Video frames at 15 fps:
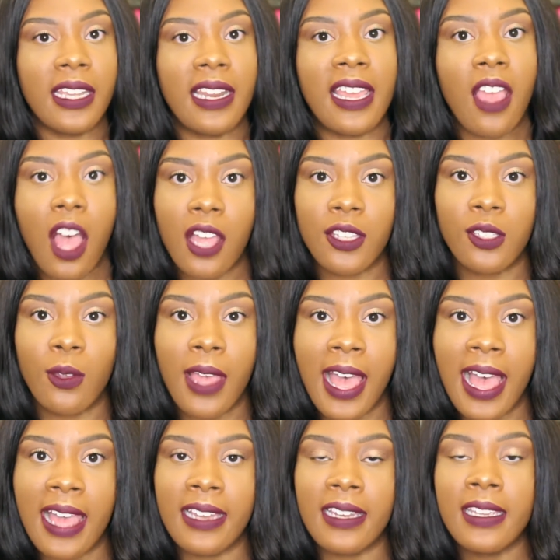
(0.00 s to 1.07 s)
and I also
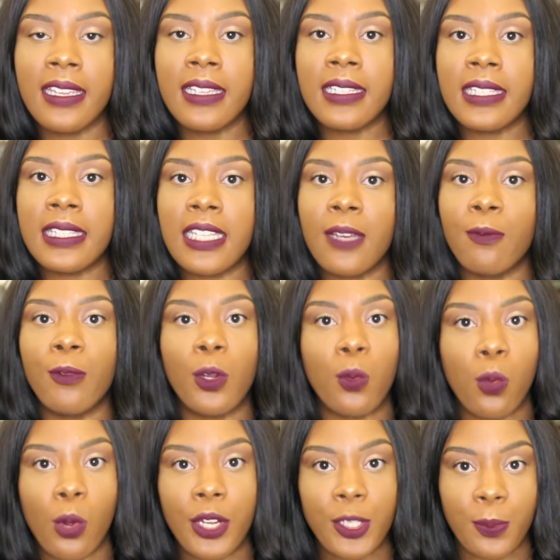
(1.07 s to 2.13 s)
had some
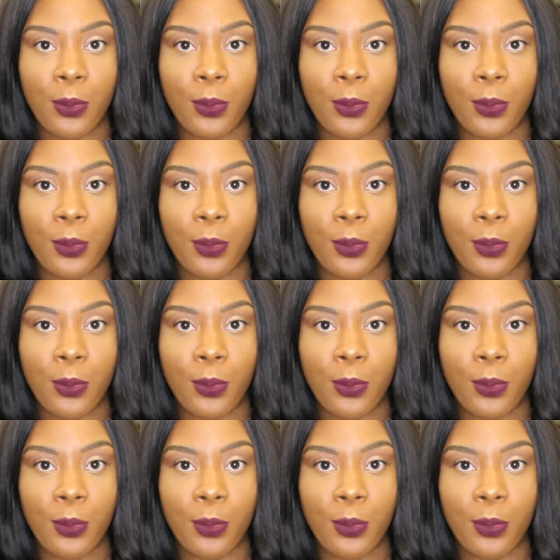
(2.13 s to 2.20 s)
rewards